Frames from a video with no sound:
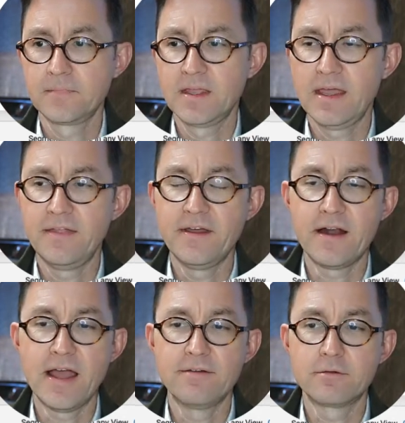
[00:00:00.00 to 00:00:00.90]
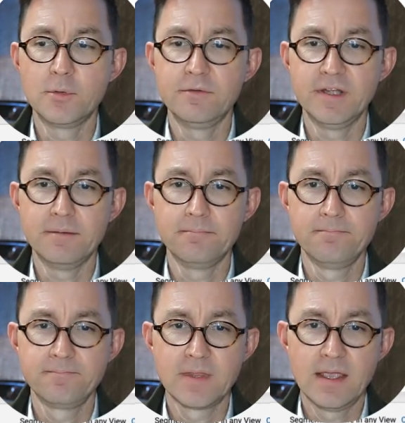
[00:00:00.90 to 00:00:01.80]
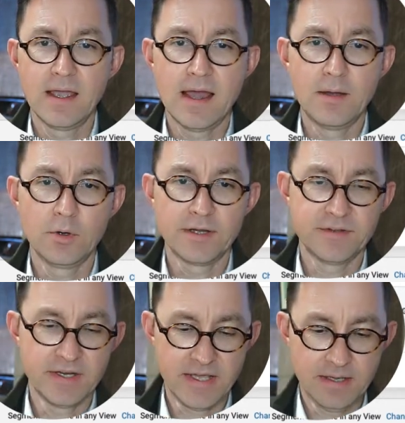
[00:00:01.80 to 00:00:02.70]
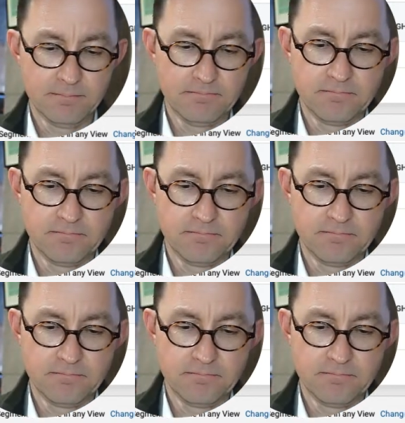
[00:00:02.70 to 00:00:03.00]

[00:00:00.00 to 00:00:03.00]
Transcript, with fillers: And there I have removed it. I will give it a name,